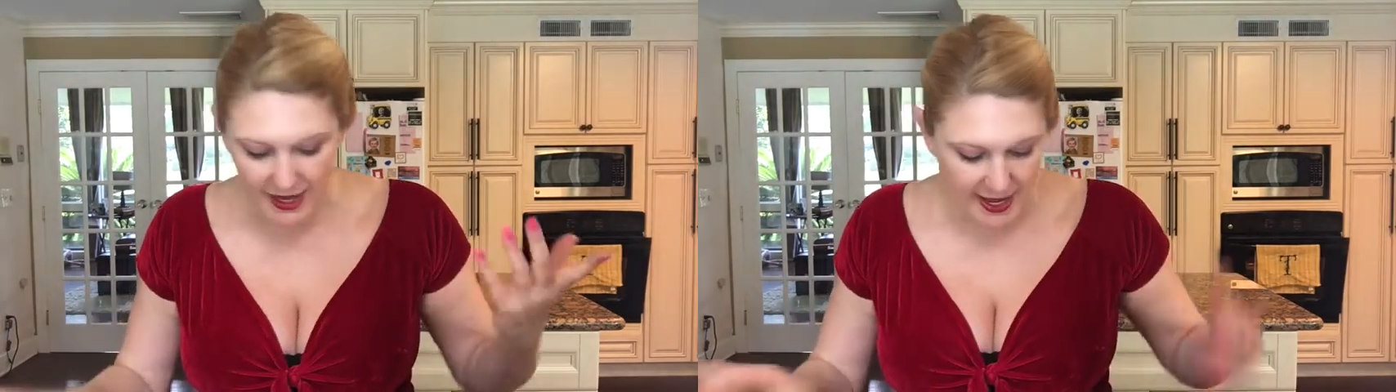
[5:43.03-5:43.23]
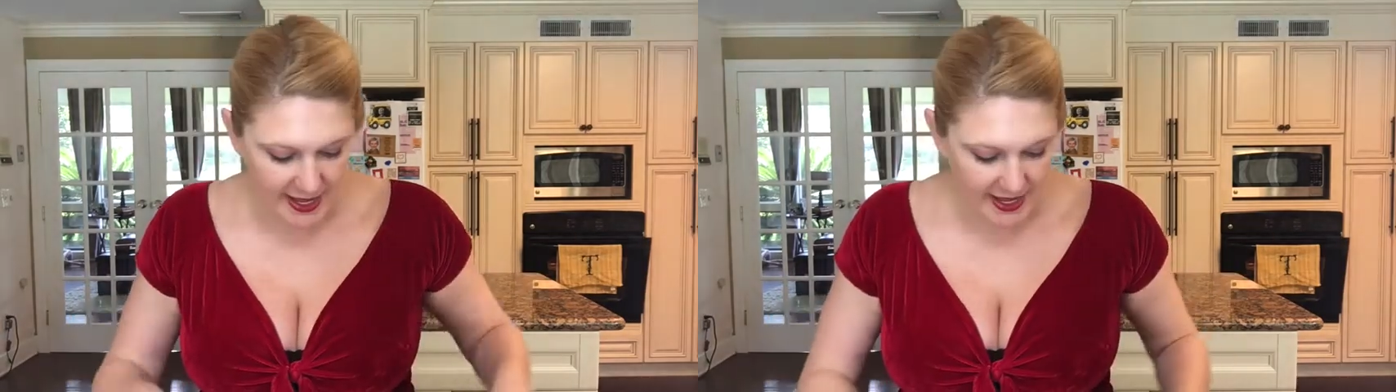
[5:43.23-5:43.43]

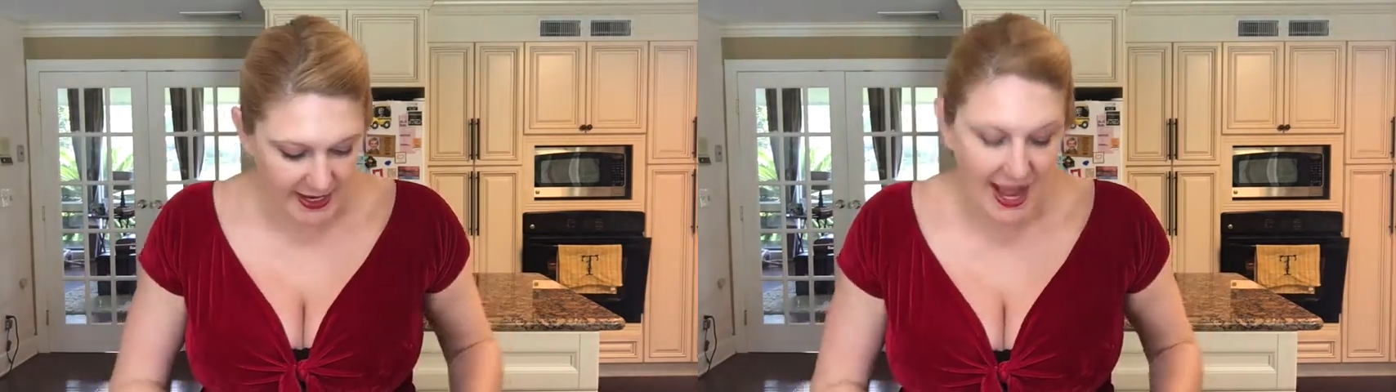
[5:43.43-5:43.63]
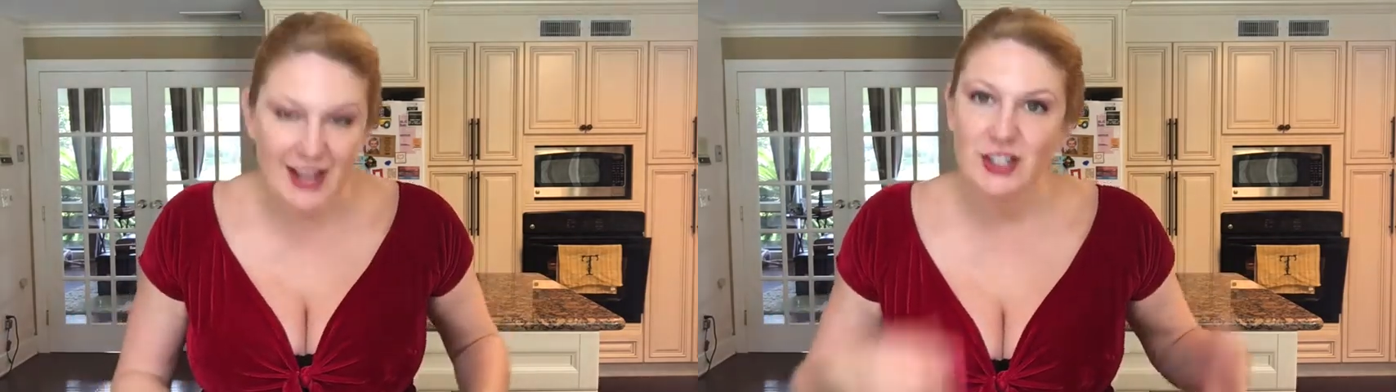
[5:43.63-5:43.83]

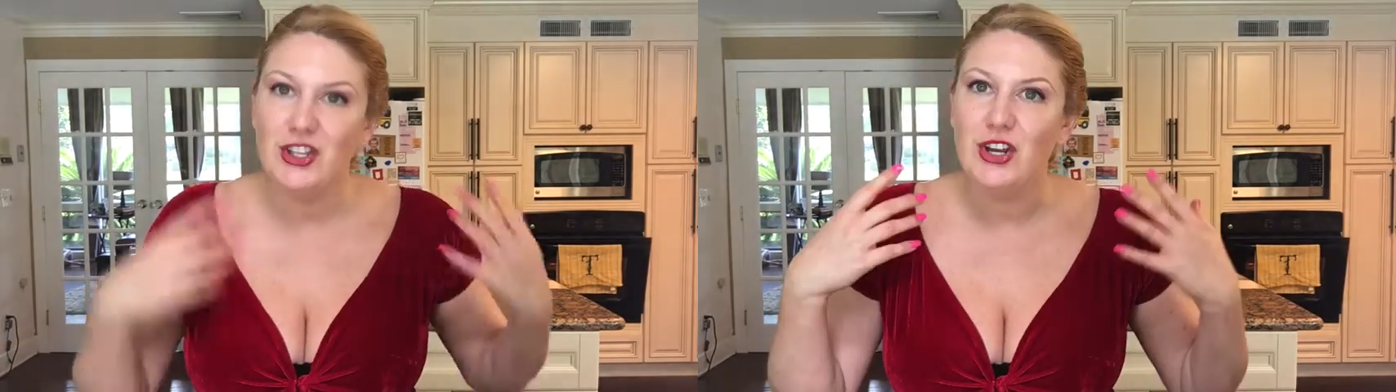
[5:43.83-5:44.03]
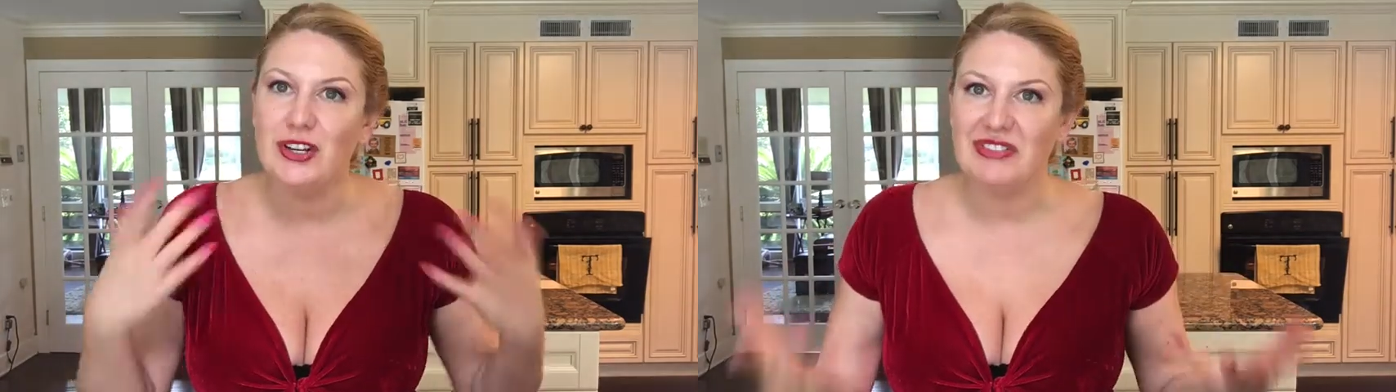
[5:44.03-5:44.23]
and I
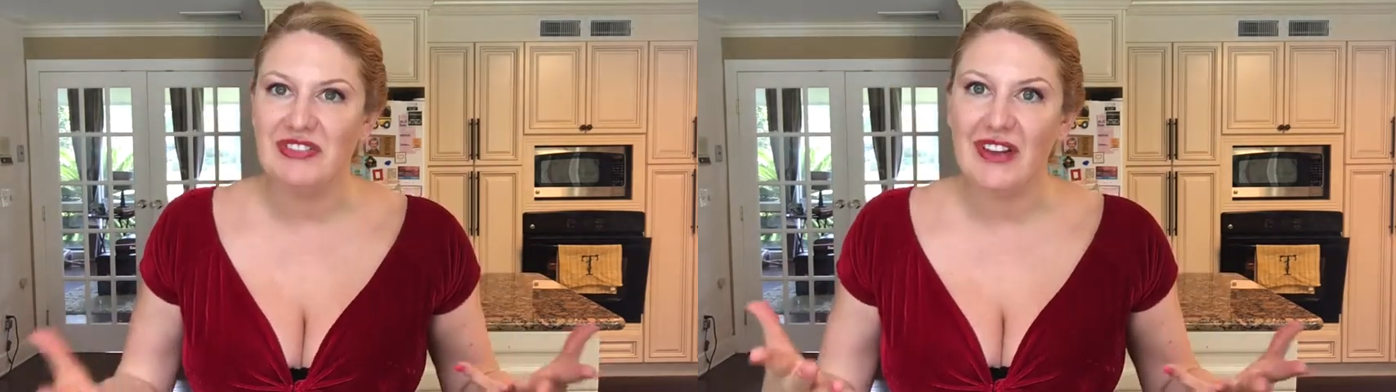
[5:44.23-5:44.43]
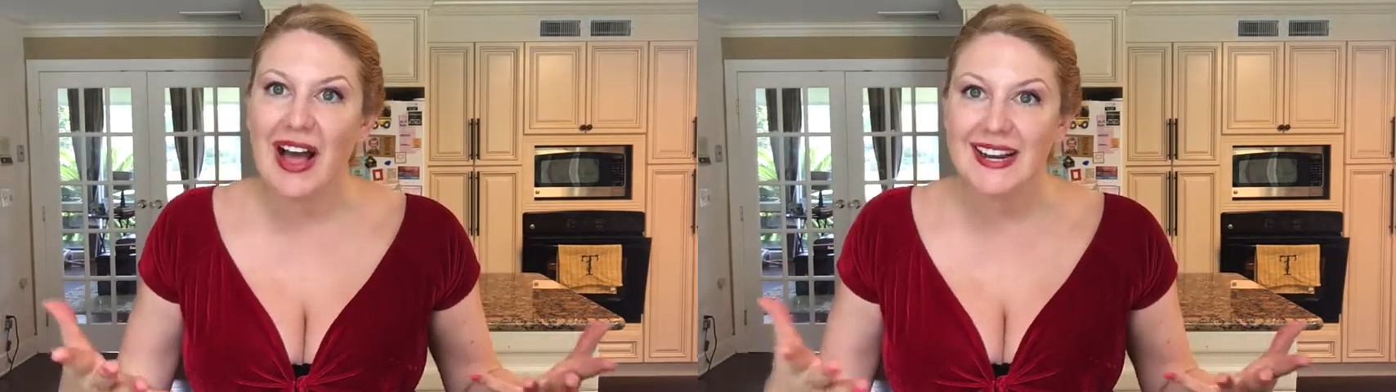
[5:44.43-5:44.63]
just couldn't
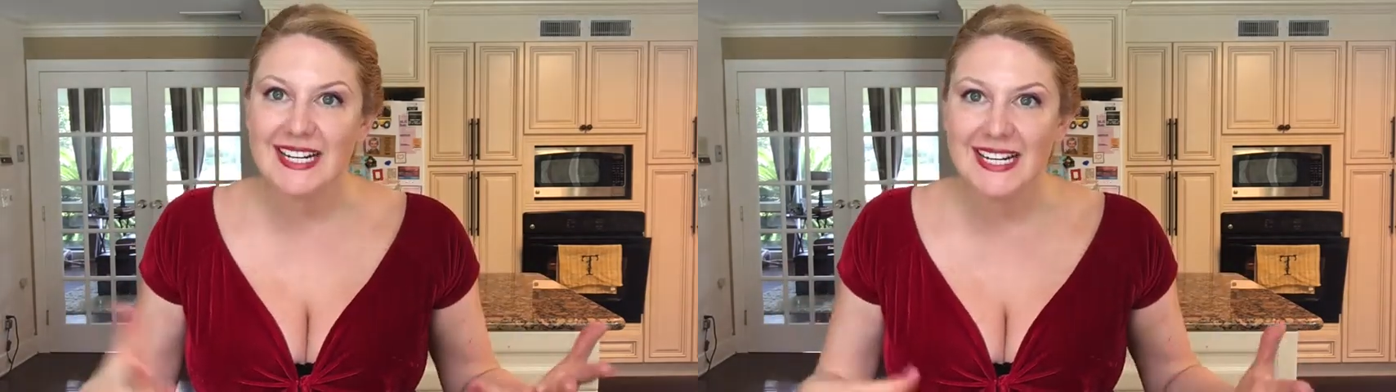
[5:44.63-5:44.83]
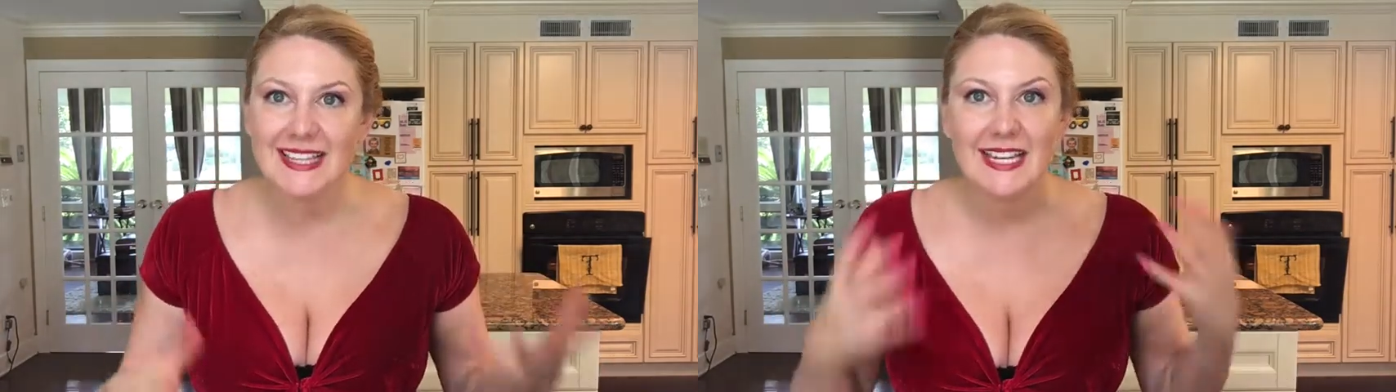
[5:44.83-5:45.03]
find
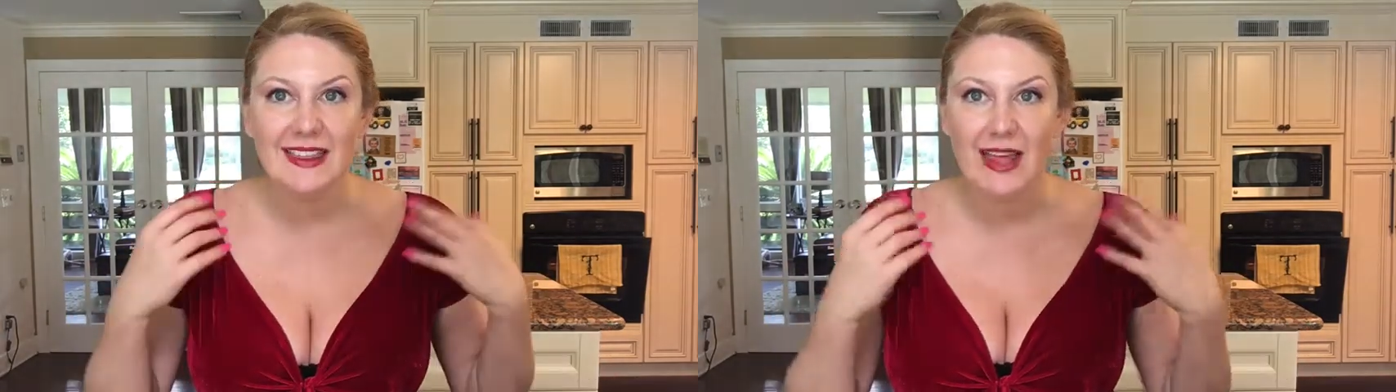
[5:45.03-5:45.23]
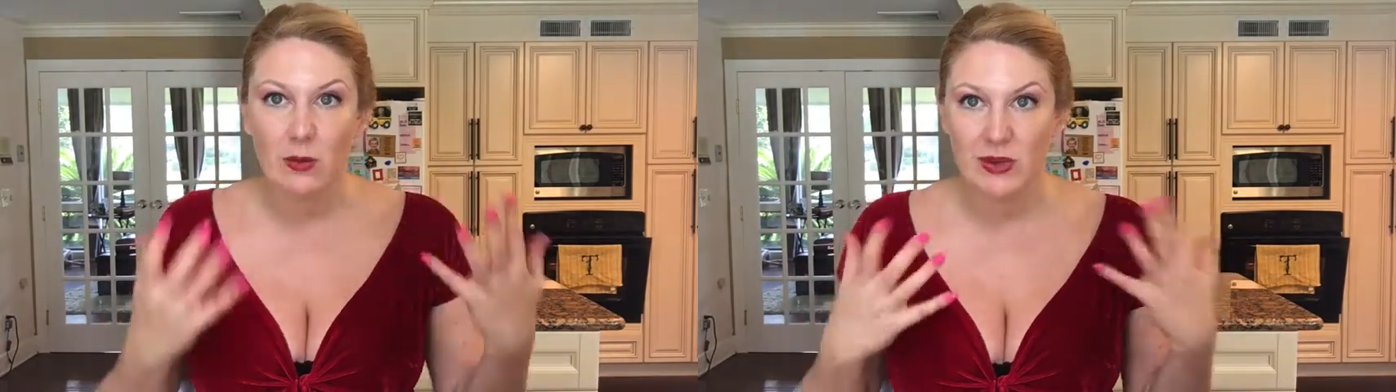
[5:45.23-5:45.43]

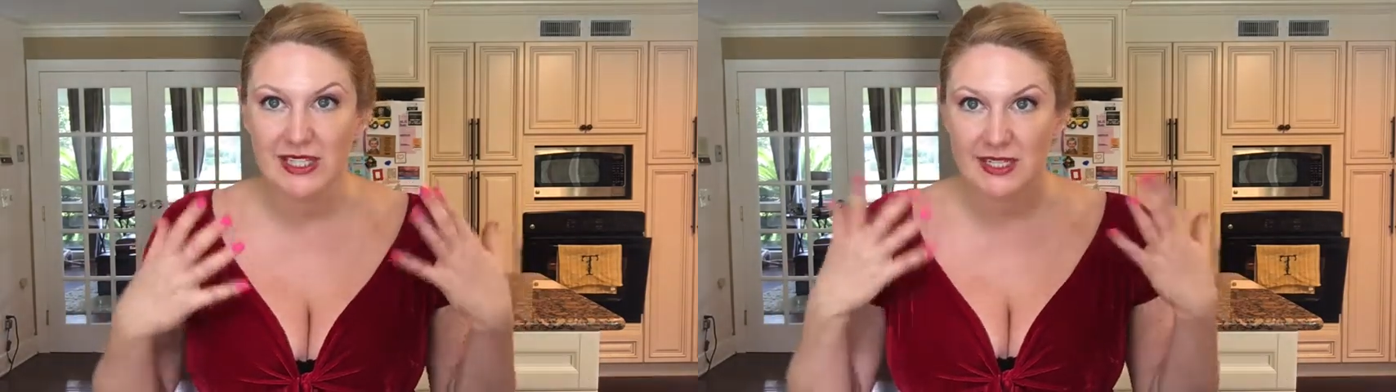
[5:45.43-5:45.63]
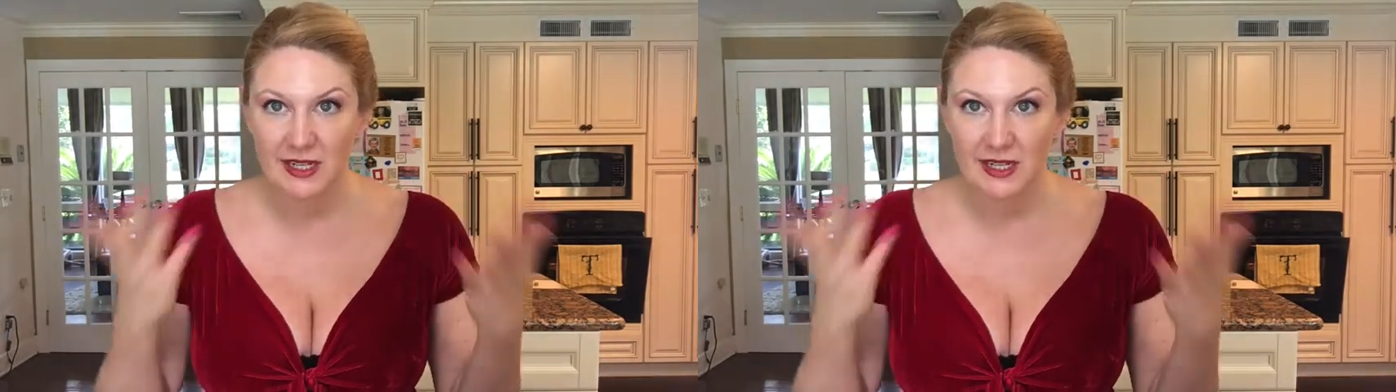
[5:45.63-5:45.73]
anything that was